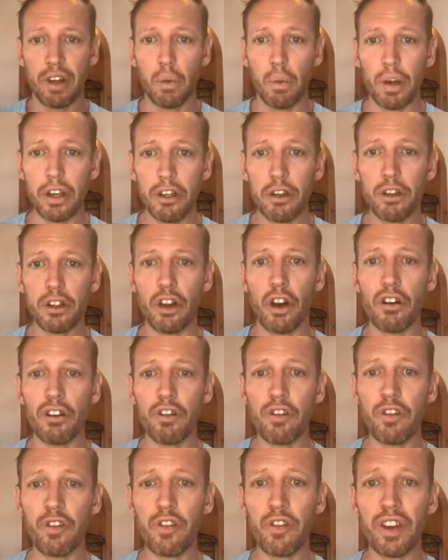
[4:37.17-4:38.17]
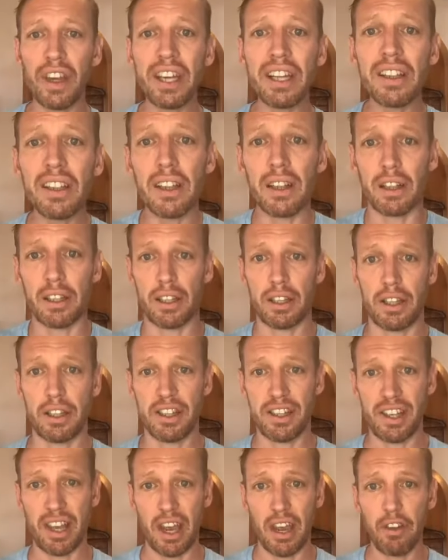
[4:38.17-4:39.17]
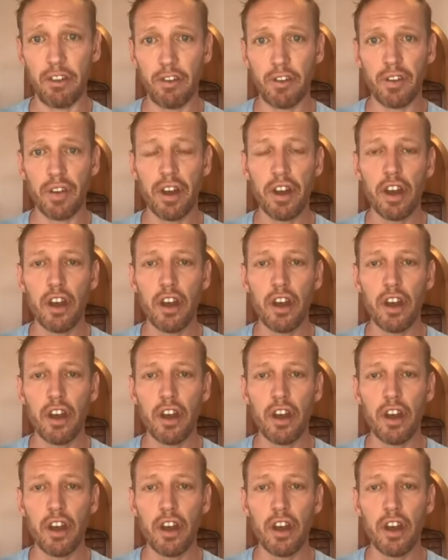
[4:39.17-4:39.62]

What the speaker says: when you don't feel safe,